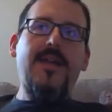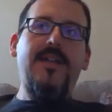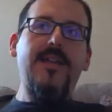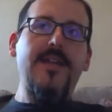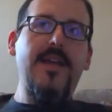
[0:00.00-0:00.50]

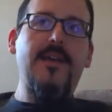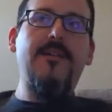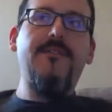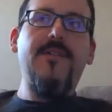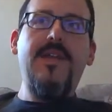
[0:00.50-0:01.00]
didn't
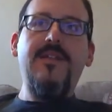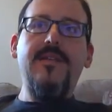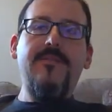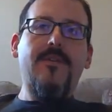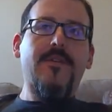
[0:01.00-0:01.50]
have fatty
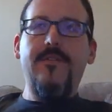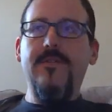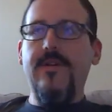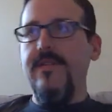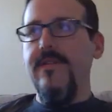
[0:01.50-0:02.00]
liver.
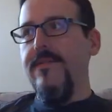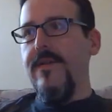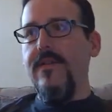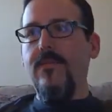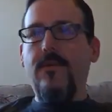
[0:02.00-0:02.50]

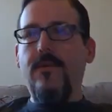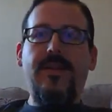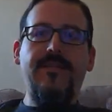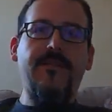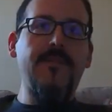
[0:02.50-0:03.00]
Triglycerides weren't
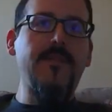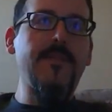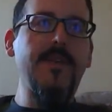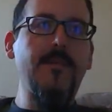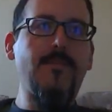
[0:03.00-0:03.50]

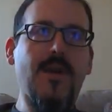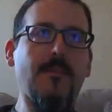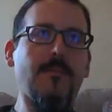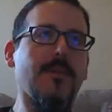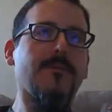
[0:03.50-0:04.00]
necessarily a
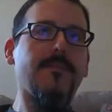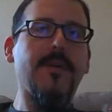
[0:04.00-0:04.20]
problem.